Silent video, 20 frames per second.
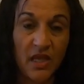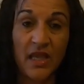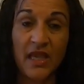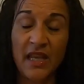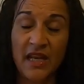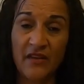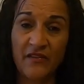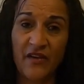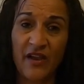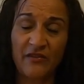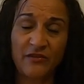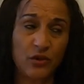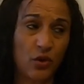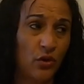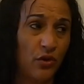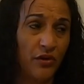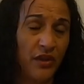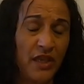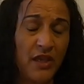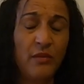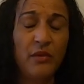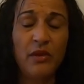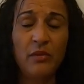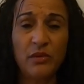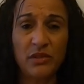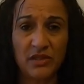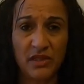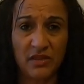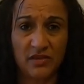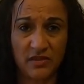And if I have to go to a hearing
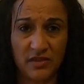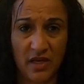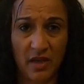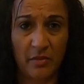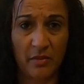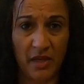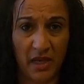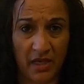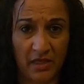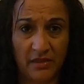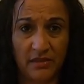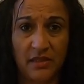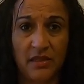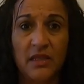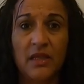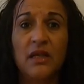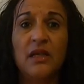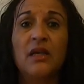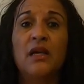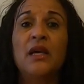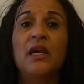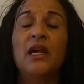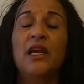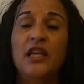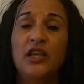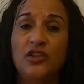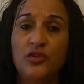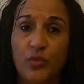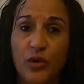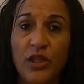with this numbnut,
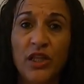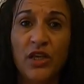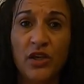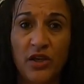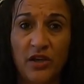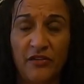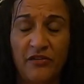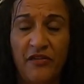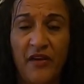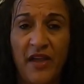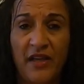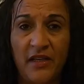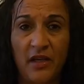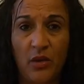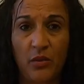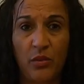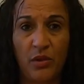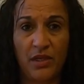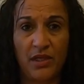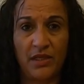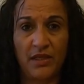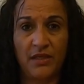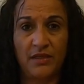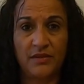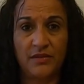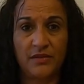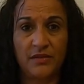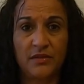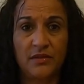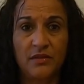he's really going to find out what it
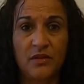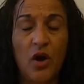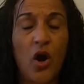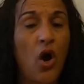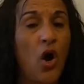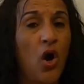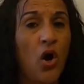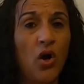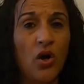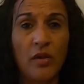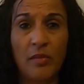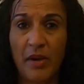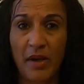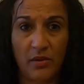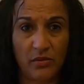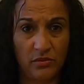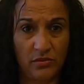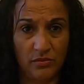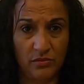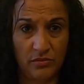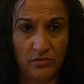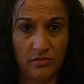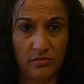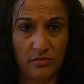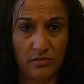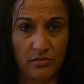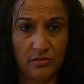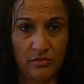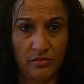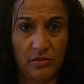is all about.
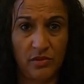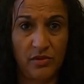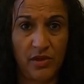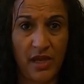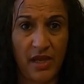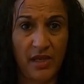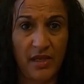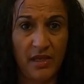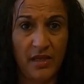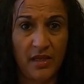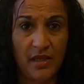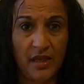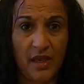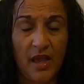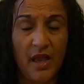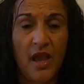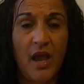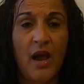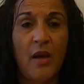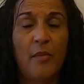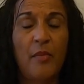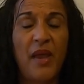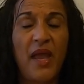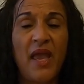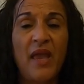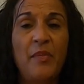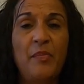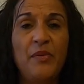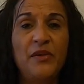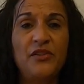Okay?
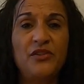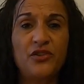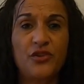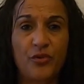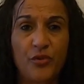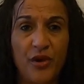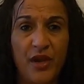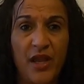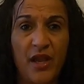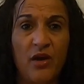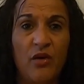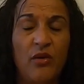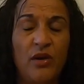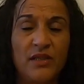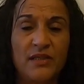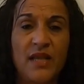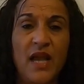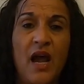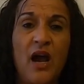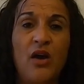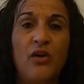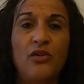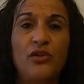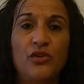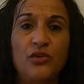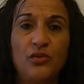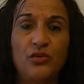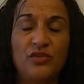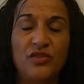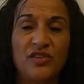Paper trail is how
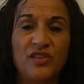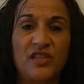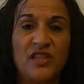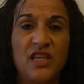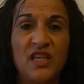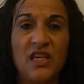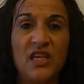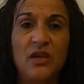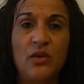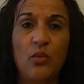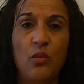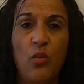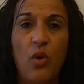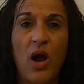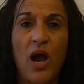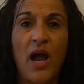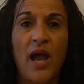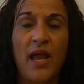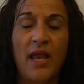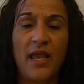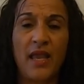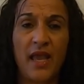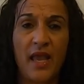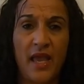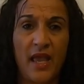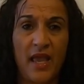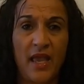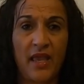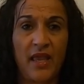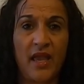you
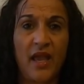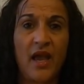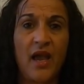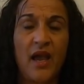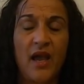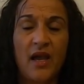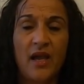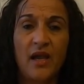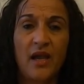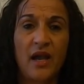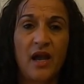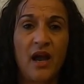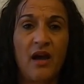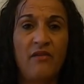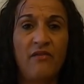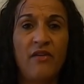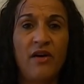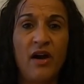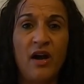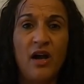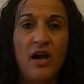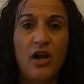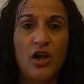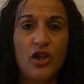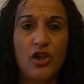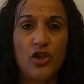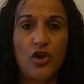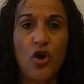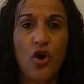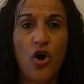CYA. Cover
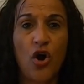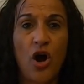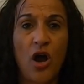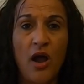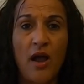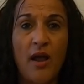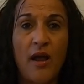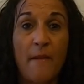your